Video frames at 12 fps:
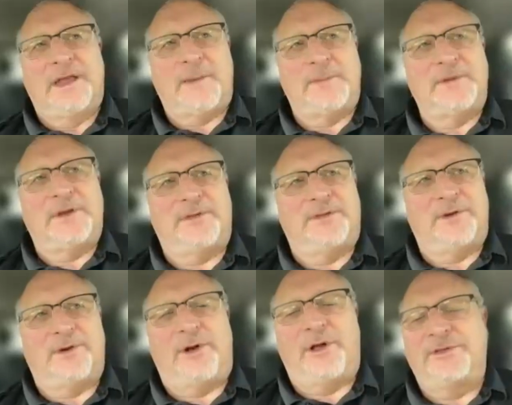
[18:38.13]
I mean, they're
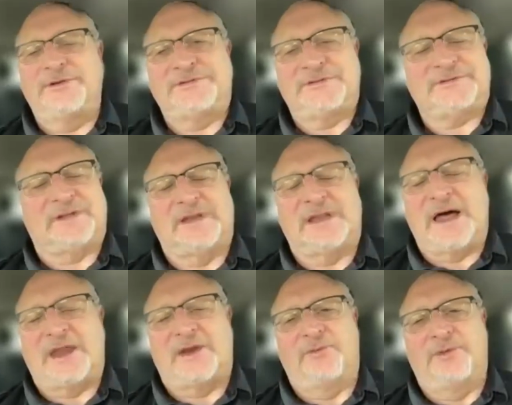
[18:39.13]
they're all there's just a
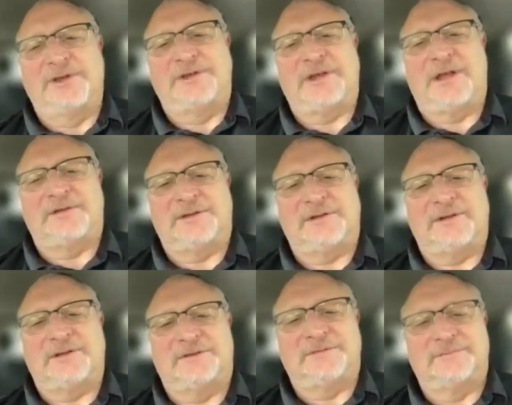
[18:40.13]
lot of really talented
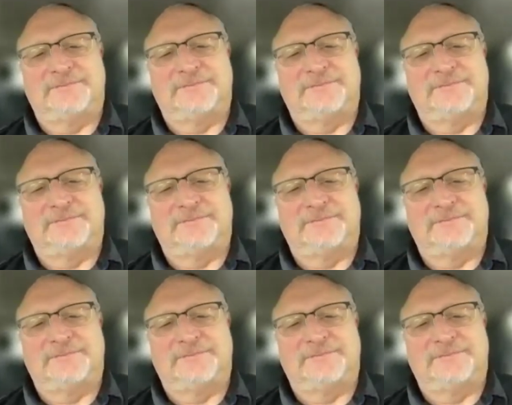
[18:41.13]
kids.